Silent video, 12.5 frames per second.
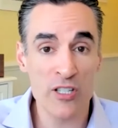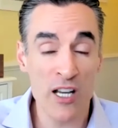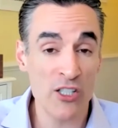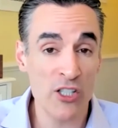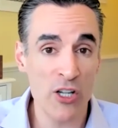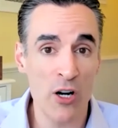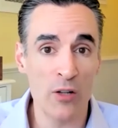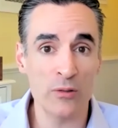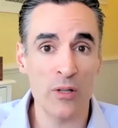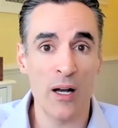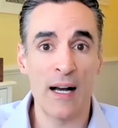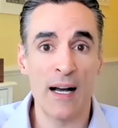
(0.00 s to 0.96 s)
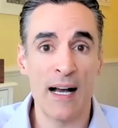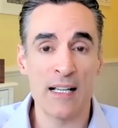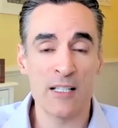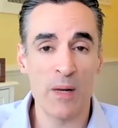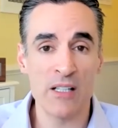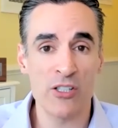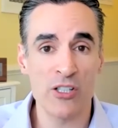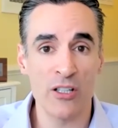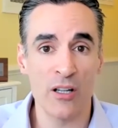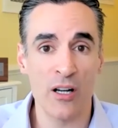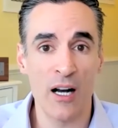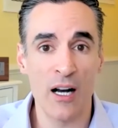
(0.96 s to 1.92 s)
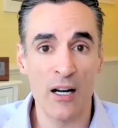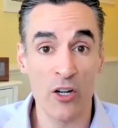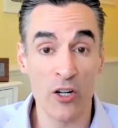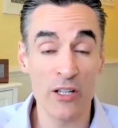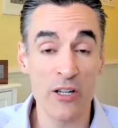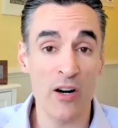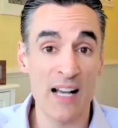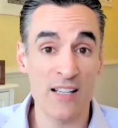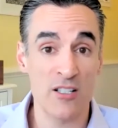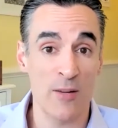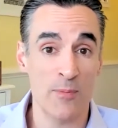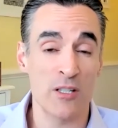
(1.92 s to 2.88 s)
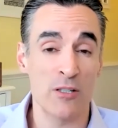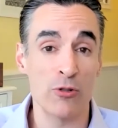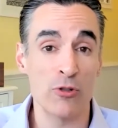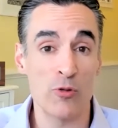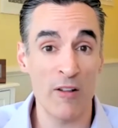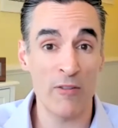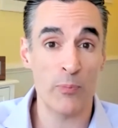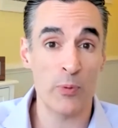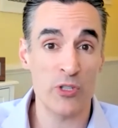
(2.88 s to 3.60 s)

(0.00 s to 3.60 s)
I showed, uh, as mentioned uh, earlier, I substitute 12%